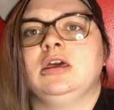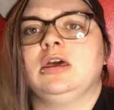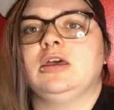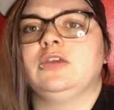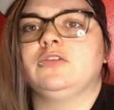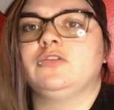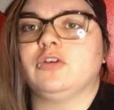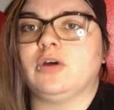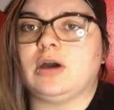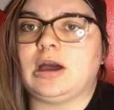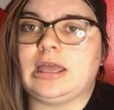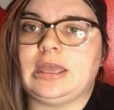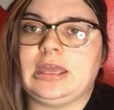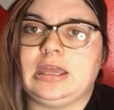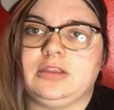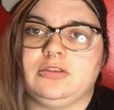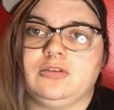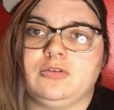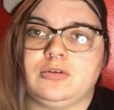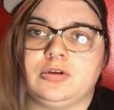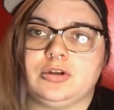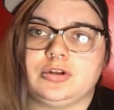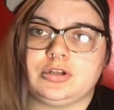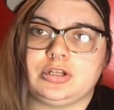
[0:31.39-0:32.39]
So I had to
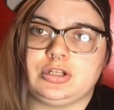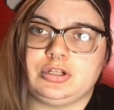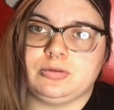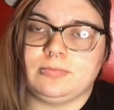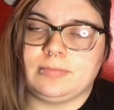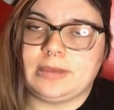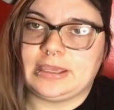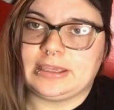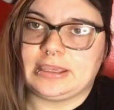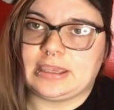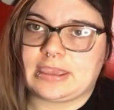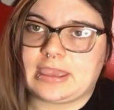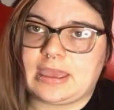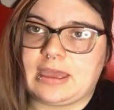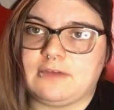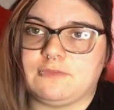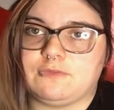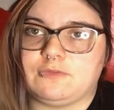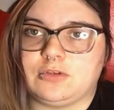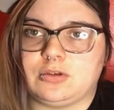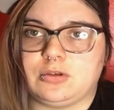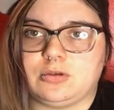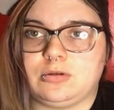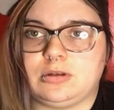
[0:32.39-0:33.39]
order a new bag of cat
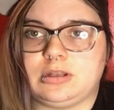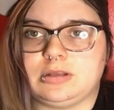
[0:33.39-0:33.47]
food.